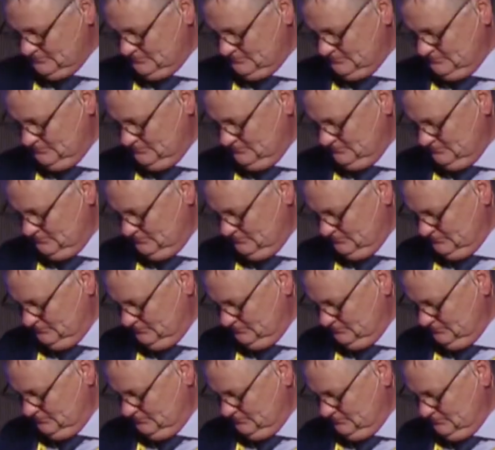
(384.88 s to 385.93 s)

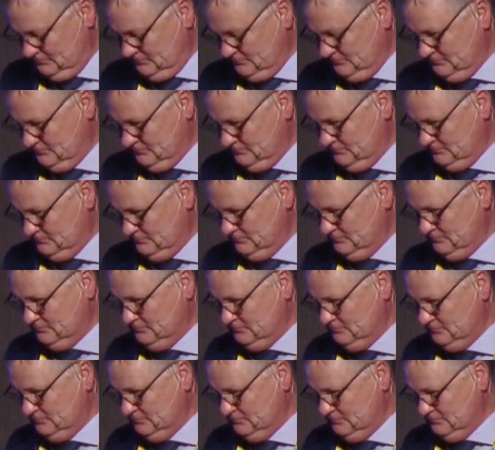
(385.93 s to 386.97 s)

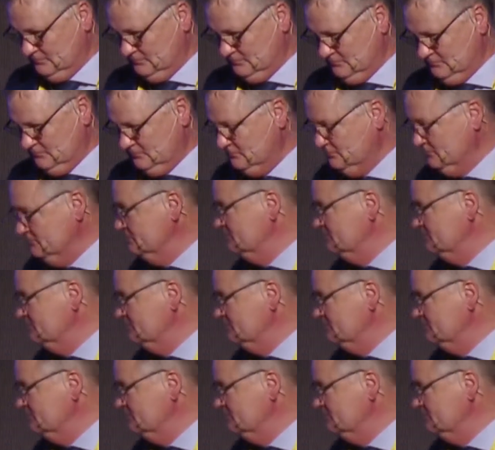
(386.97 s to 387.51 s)
Nothing is said.